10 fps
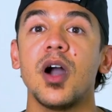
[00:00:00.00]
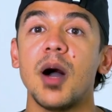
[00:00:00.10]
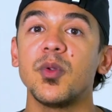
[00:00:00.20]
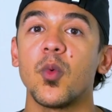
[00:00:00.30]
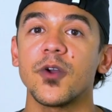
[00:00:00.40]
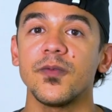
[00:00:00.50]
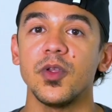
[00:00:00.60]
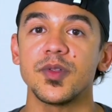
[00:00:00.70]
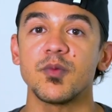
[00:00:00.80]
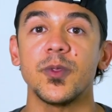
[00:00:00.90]
common
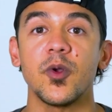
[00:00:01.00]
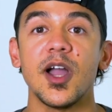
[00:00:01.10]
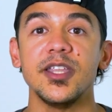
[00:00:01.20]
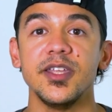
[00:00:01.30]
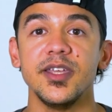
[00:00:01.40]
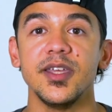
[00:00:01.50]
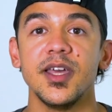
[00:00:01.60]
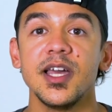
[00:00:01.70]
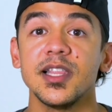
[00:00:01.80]
workflows with your IDE,